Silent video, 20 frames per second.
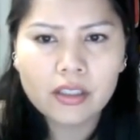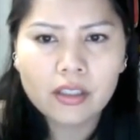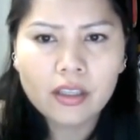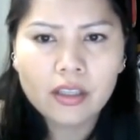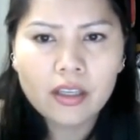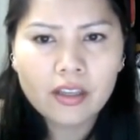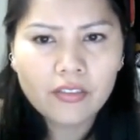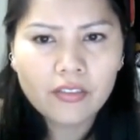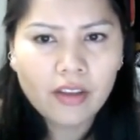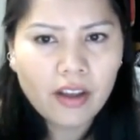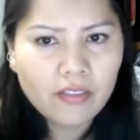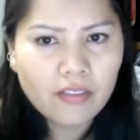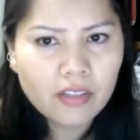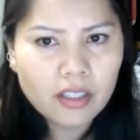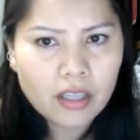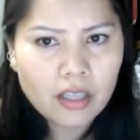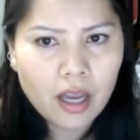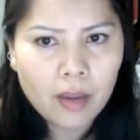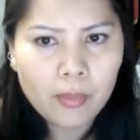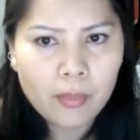If I have the
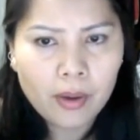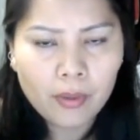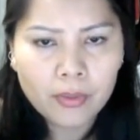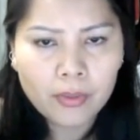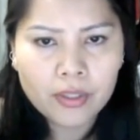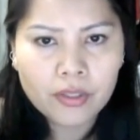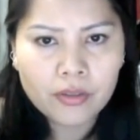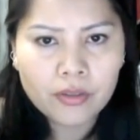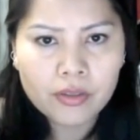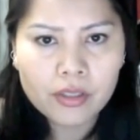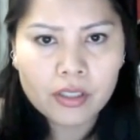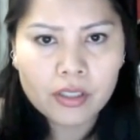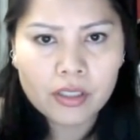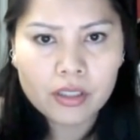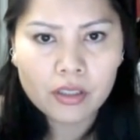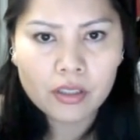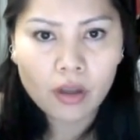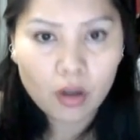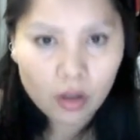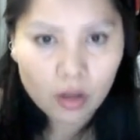time, I would use this
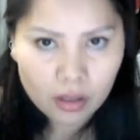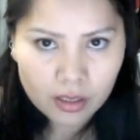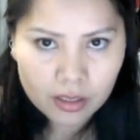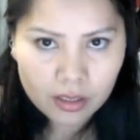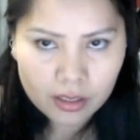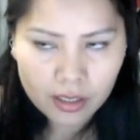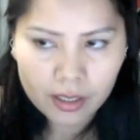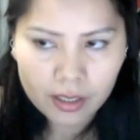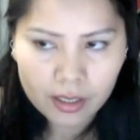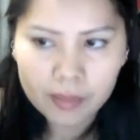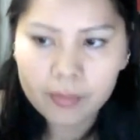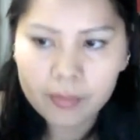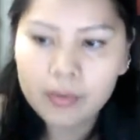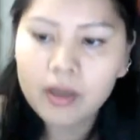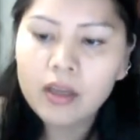all the time.